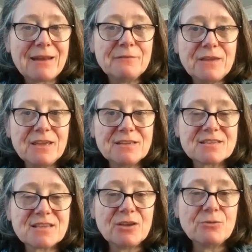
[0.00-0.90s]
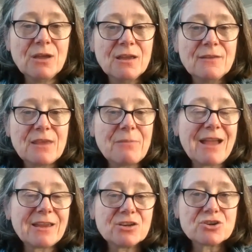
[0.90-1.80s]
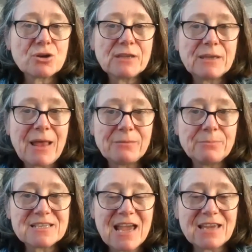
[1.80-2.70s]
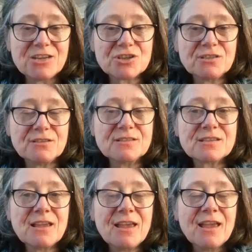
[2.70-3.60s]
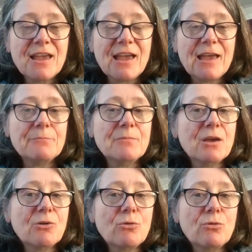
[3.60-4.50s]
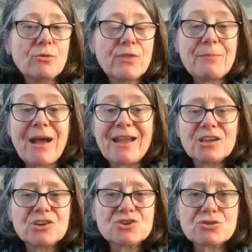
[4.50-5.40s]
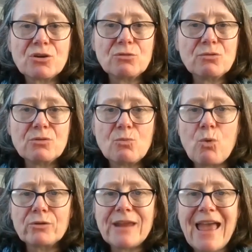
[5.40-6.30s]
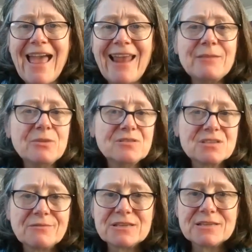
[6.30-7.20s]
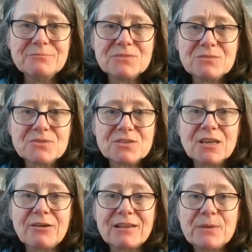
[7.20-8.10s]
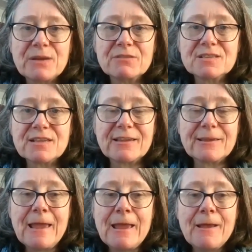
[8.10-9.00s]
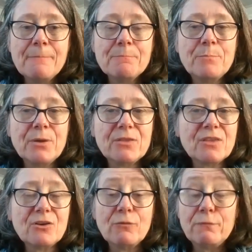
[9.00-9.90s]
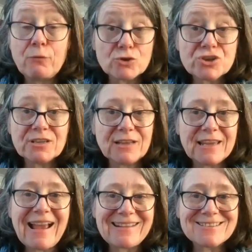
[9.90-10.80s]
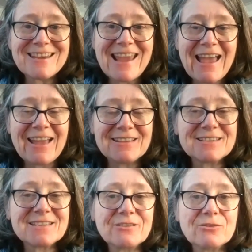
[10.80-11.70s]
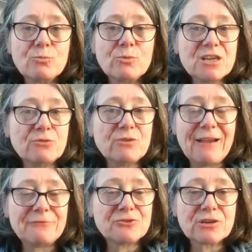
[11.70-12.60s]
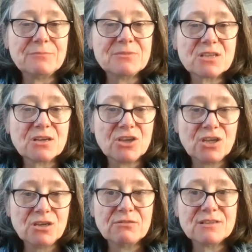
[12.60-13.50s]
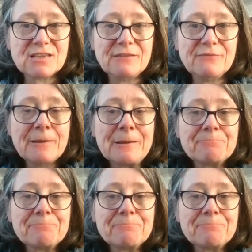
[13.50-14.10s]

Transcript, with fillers: benefit. So they might control your palpitations, um, or they might control one element of the symptoms that you're experiencing. But that unfortunately, as yet, we don't have treatments that are curative,